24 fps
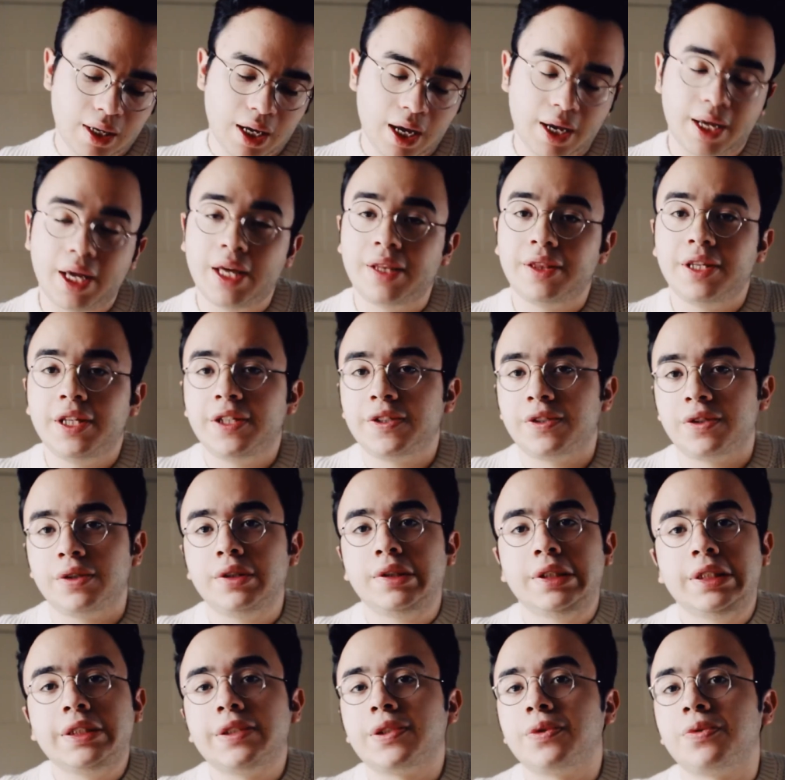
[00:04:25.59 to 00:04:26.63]
Again, these
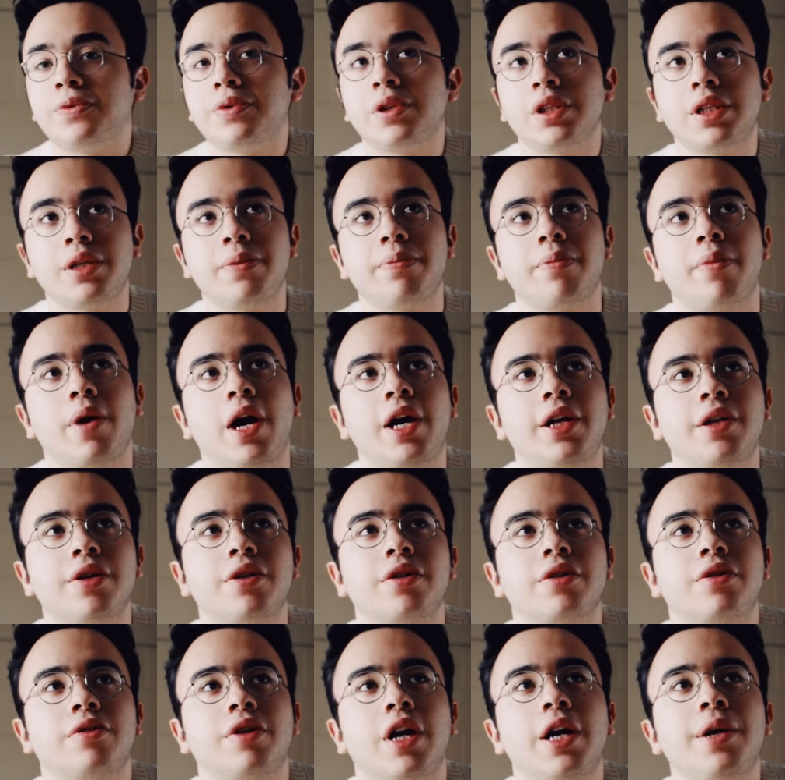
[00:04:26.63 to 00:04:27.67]
are really
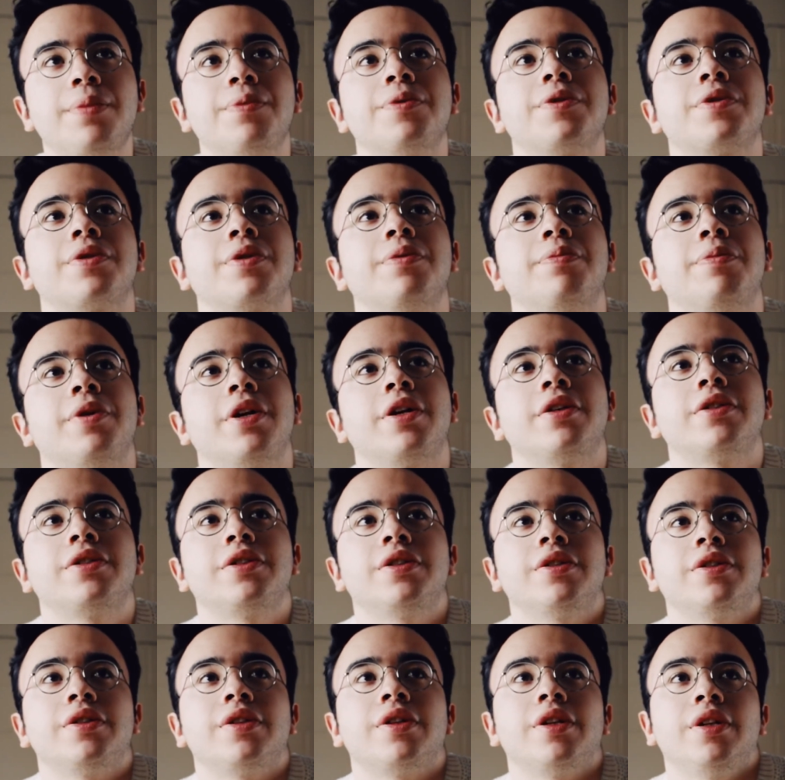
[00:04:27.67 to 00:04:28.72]
minor gripes compared
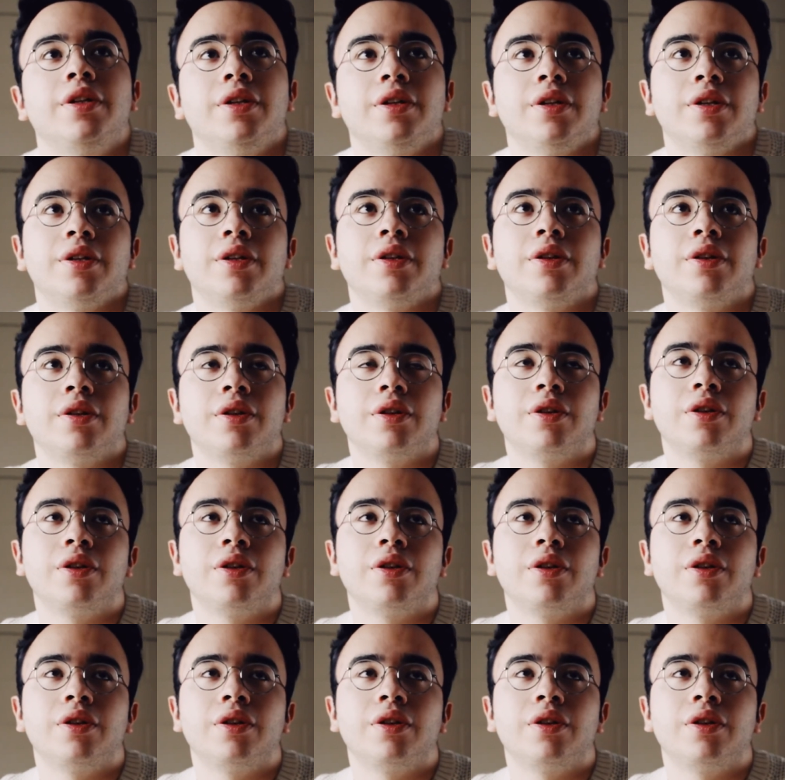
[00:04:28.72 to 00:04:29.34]
to the